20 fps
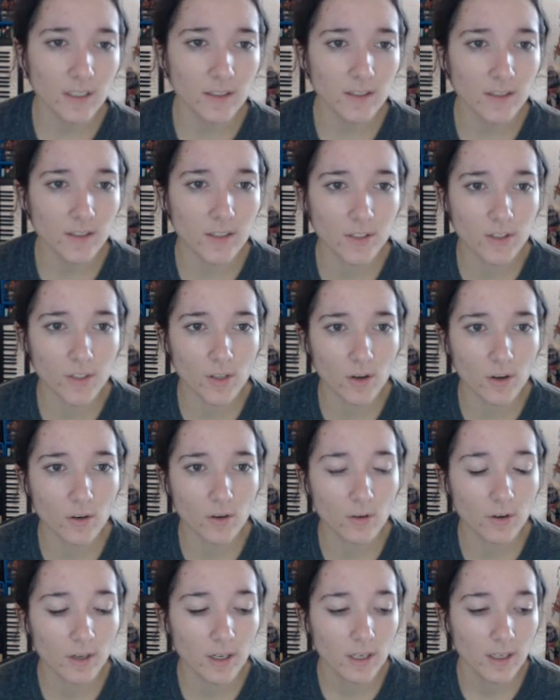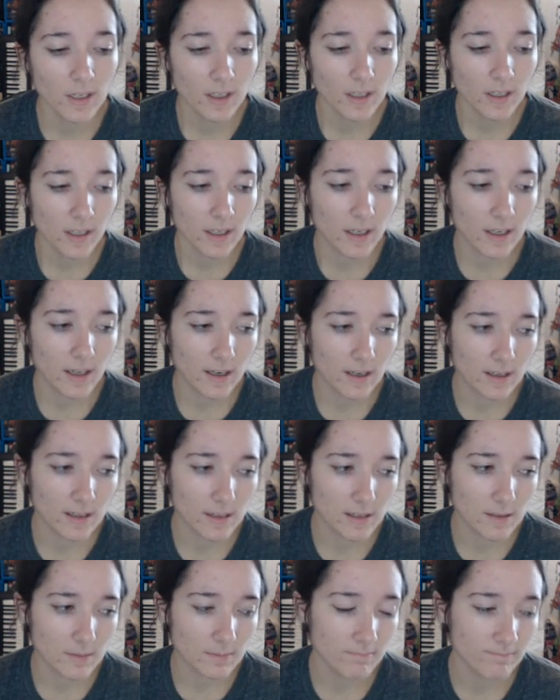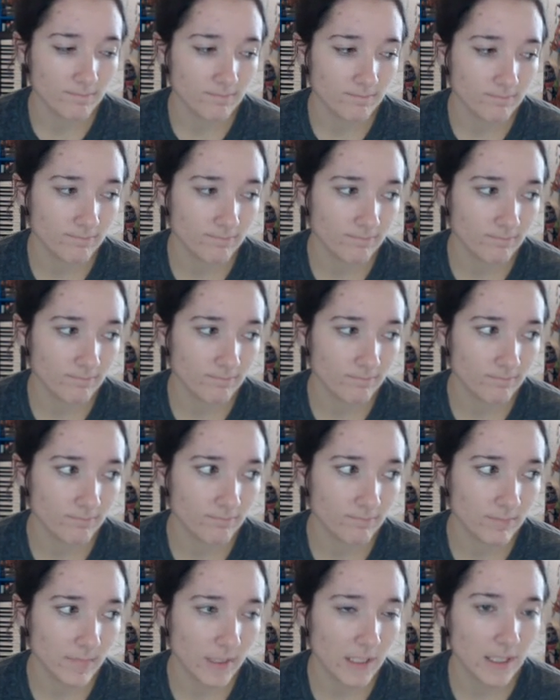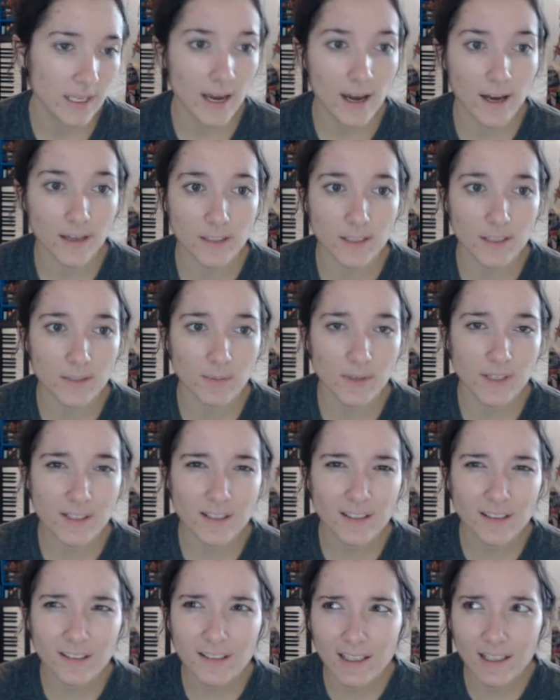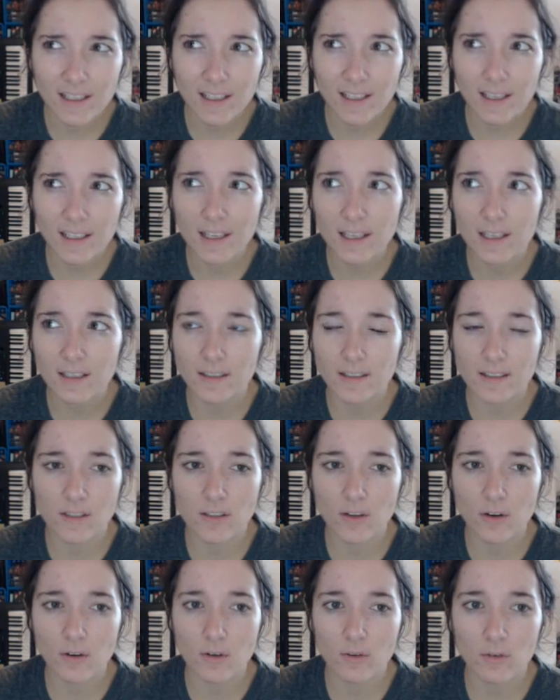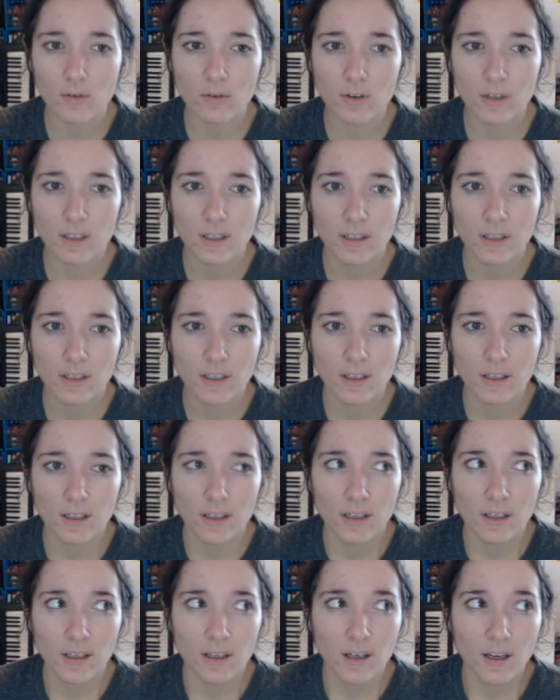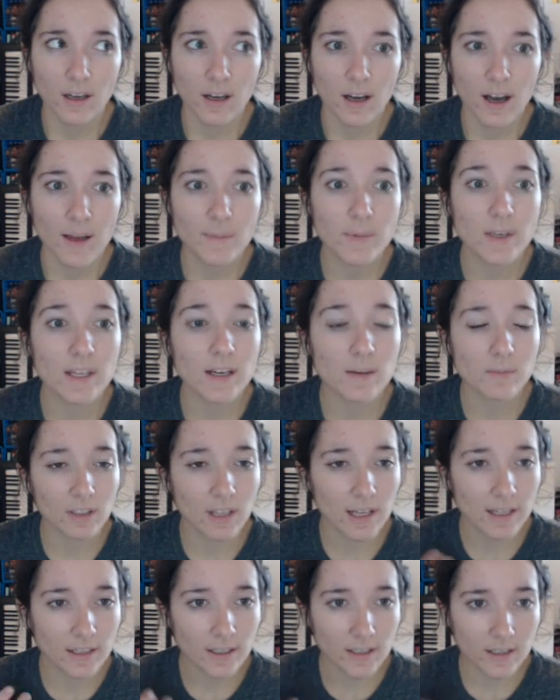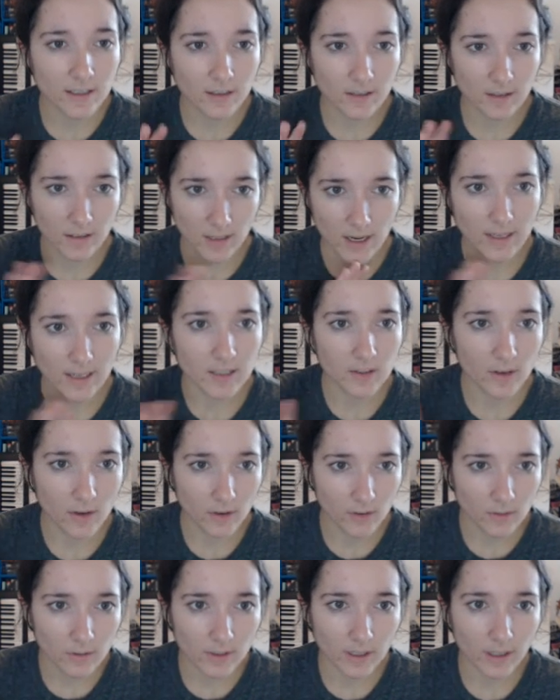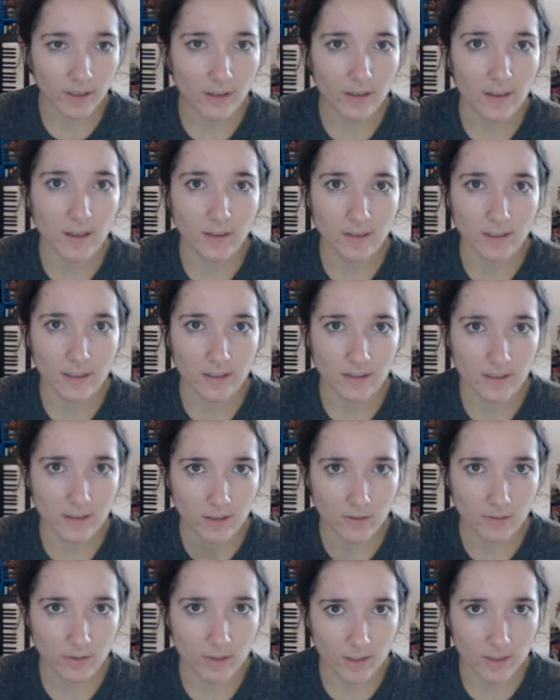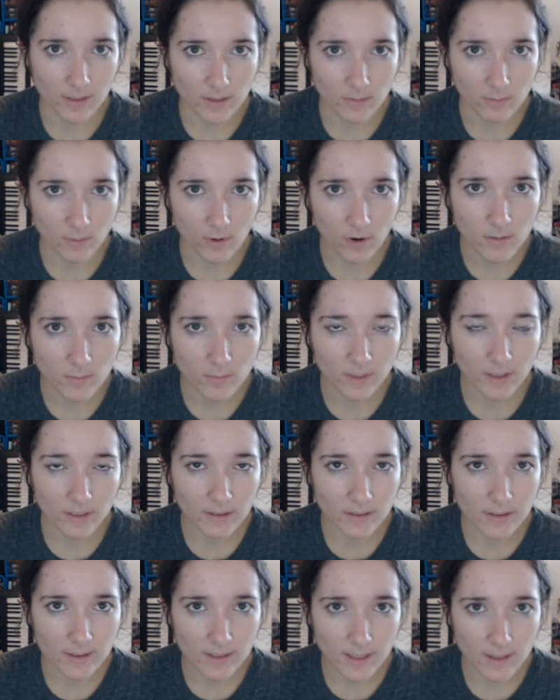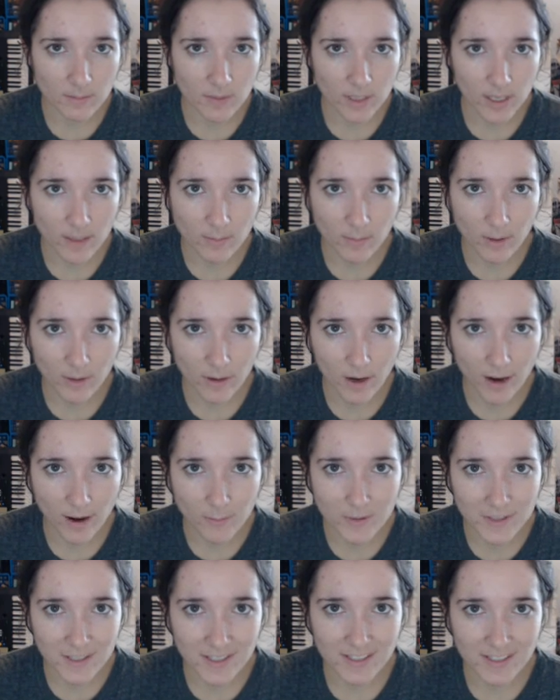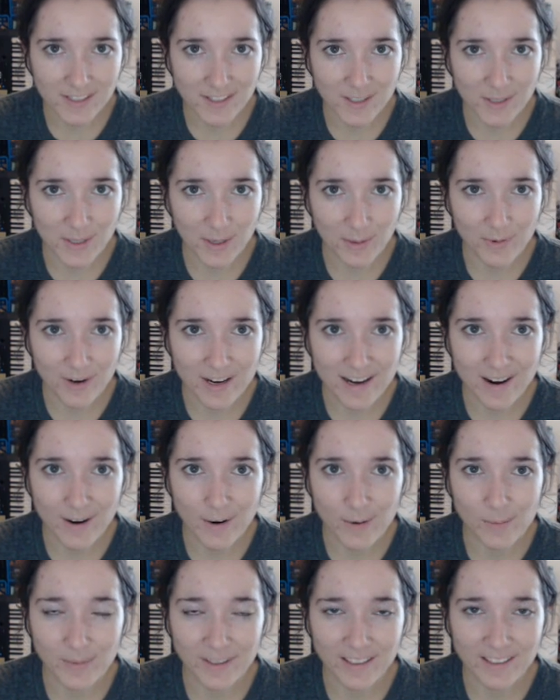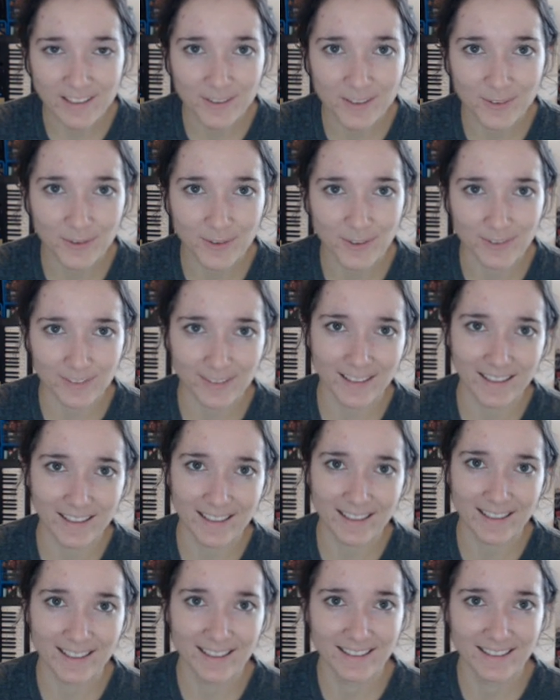So, yeah, that's basically it. So, I mean, I'm glad I know that nothing's seriously wrong, but at the same time, I was somewhat hoping for, like,